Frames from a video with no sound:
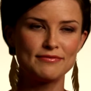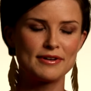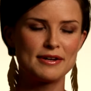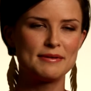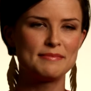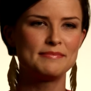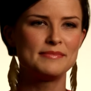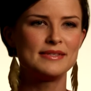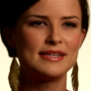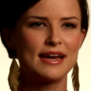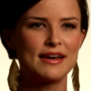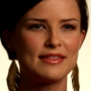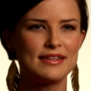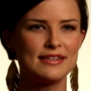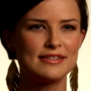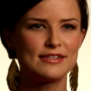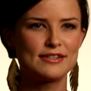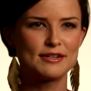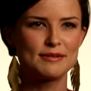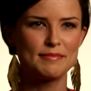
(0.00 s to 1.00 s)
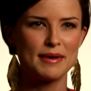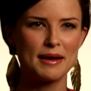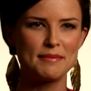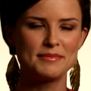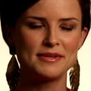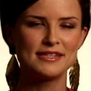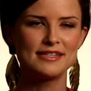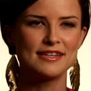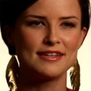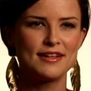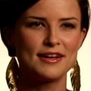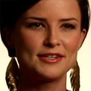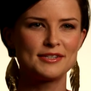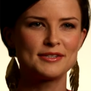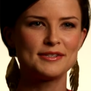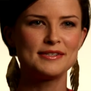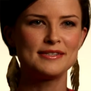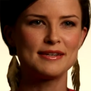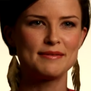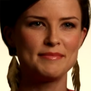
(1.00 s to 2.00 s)
from Southeastern Baptist
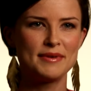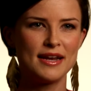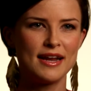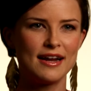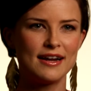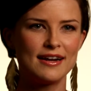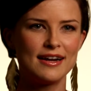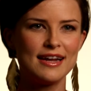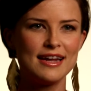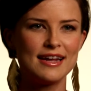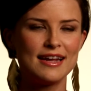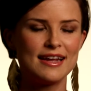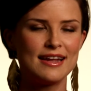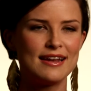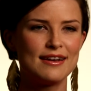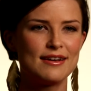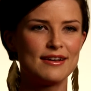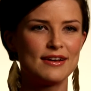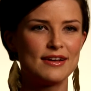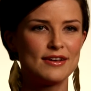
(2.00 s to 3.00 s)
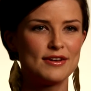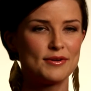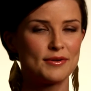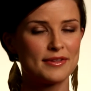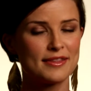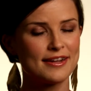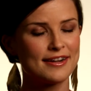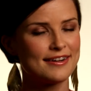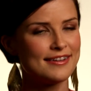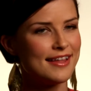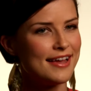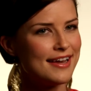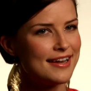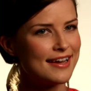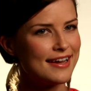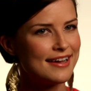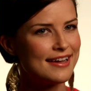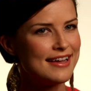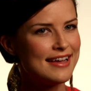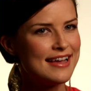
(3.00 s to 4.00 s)
Theological Seminary in North
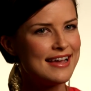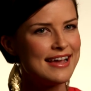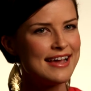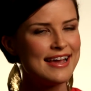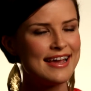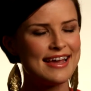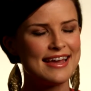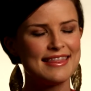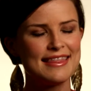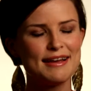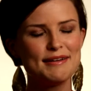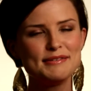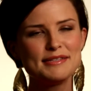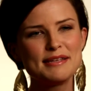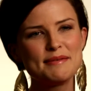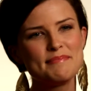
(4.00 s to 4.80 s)
Carolina, and that was